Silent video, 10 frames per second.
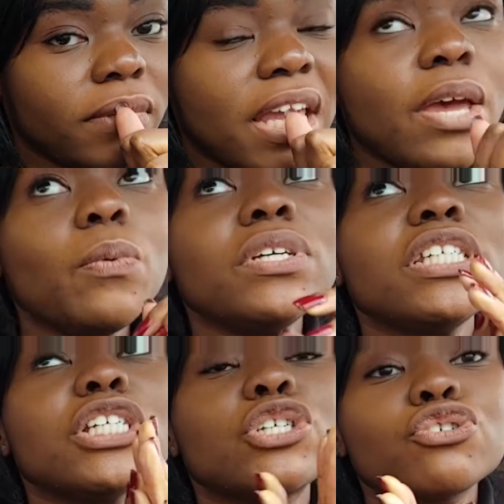It was
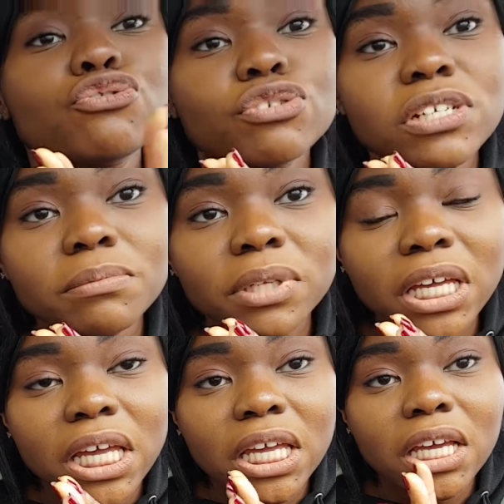
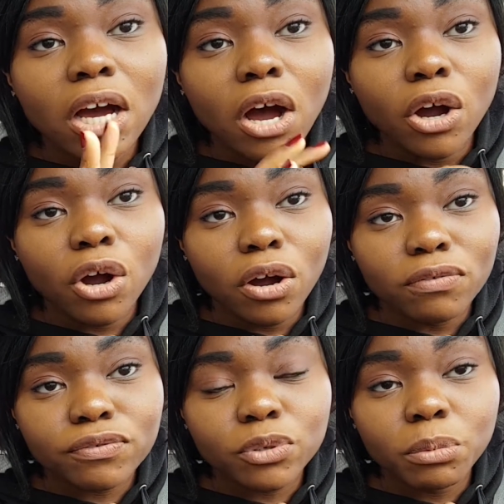extremely
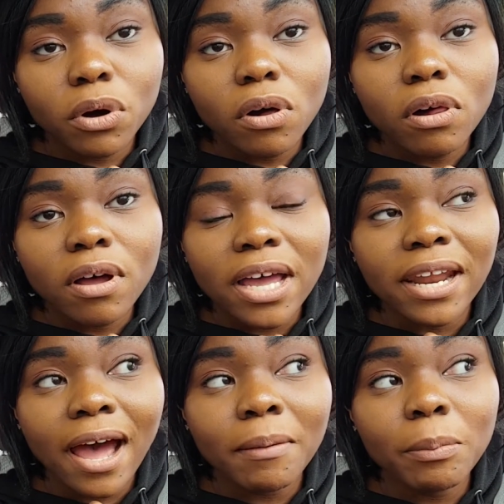uncomfortable, and
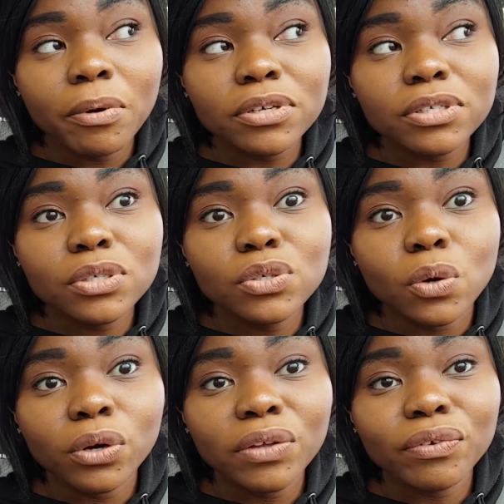I'm a person who
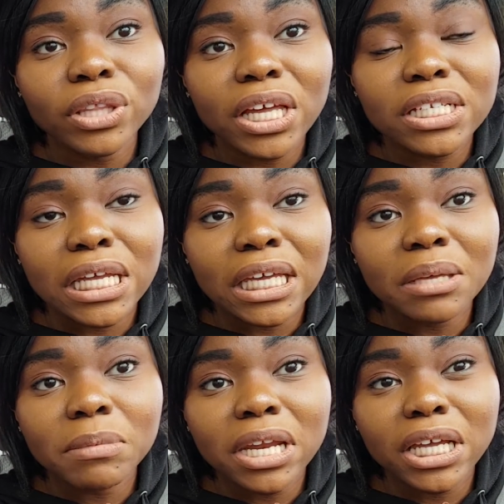don't even like
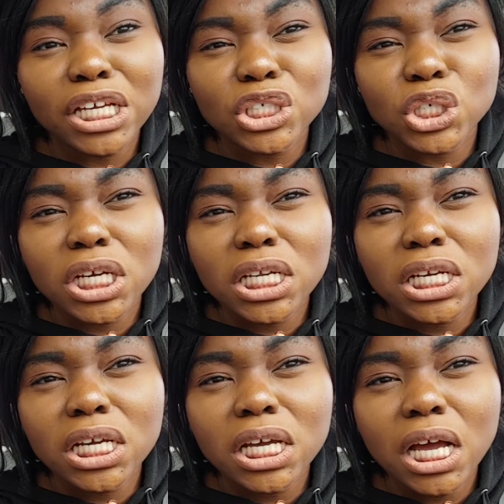taking medication.
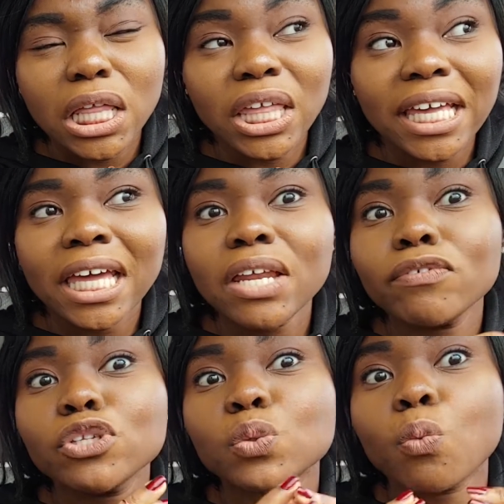I can't
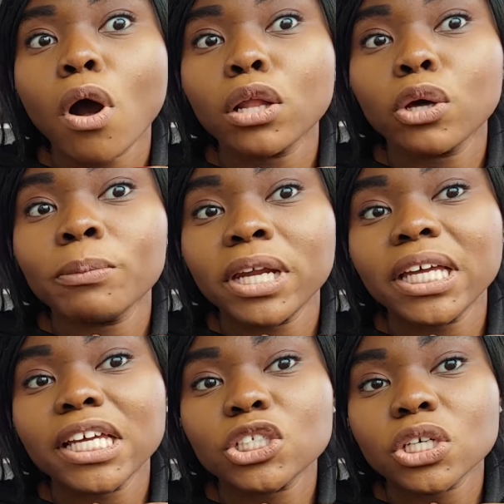even swallow
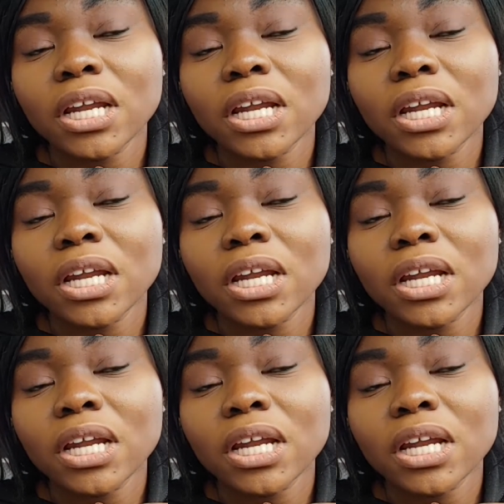medication.